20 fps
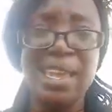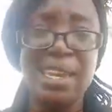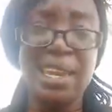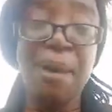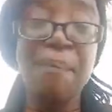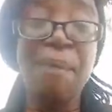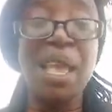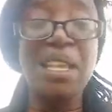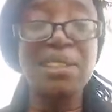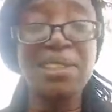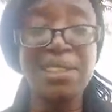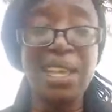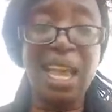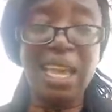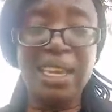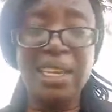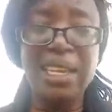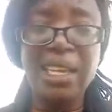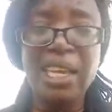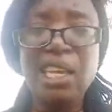on my
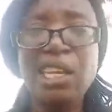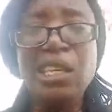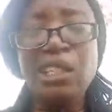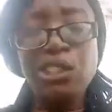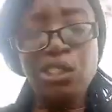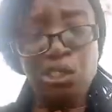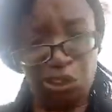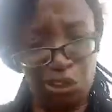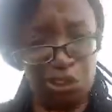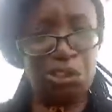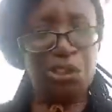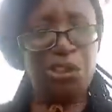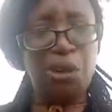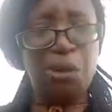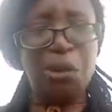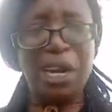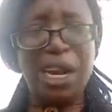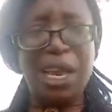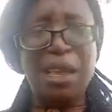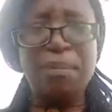side. You know
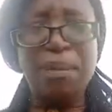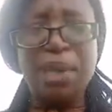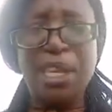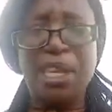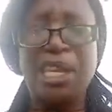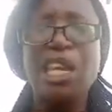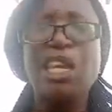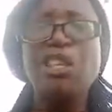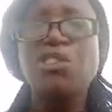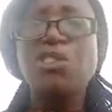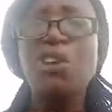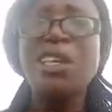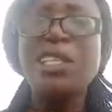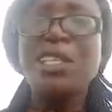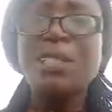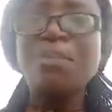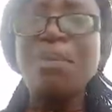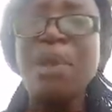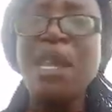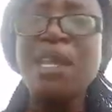what I mean? So
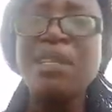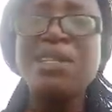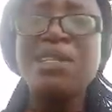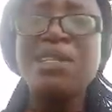it means